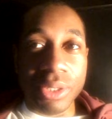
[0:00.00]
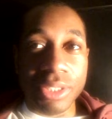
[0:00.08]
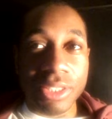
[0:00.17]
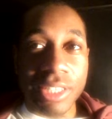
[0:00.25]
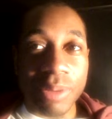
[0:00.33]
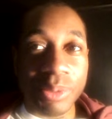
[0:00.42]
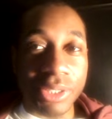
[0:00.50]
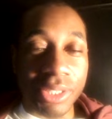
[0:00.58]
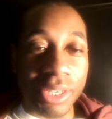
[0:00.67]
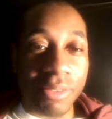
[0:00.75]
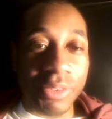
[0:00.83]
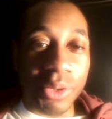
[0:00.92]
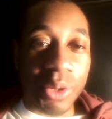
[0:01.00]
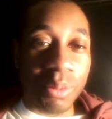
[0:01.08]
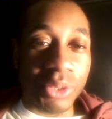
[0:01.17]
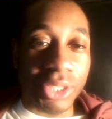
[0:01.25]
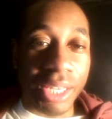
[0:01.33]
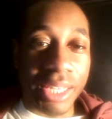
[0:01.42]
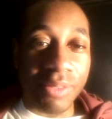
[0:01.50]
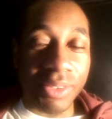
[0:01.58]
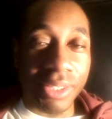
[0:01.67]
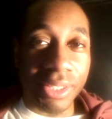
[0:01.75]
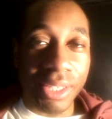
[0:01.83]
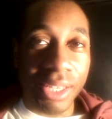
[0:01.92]
this type of stuff. Dude was
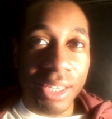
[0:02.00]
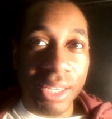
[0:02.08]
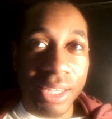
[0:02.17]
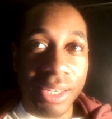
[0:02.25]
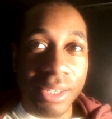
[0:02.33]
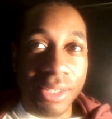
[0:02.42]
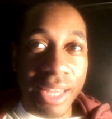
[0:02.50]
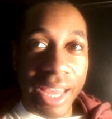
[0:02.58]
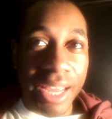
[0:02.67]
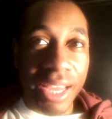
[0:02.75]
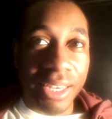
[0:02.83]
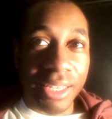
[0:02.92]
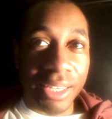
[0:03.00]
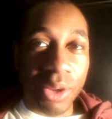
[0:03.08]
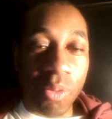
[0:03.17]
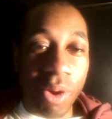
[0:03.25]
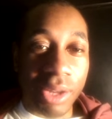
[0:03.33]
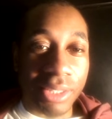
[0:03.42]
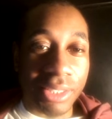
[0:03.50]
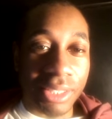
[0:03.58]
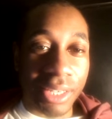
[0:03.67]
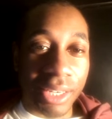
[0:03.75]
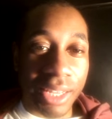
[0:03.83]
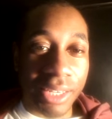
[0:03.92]
leaving dead iguanas
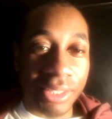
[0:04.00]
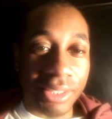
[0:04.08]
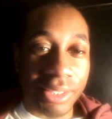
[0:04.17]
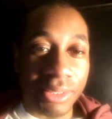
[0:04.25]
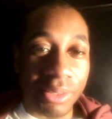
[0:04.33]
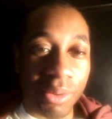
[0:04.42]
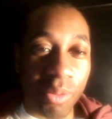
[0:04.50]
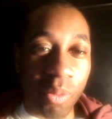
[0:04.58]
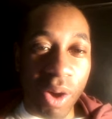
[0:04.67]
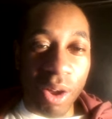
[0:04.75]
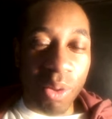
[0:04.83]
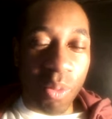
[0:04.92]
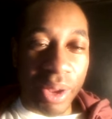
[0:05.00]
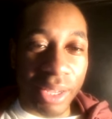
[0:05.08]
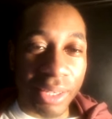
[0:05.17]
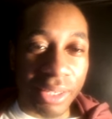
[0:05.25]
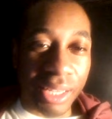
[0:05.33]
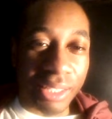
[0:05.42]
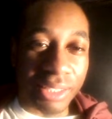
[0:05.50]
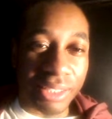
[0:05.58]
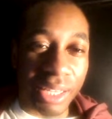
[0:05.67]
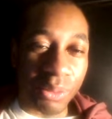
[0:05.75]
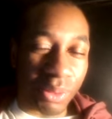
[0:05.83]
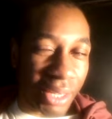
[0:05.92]
in the ladies' walkway and etc.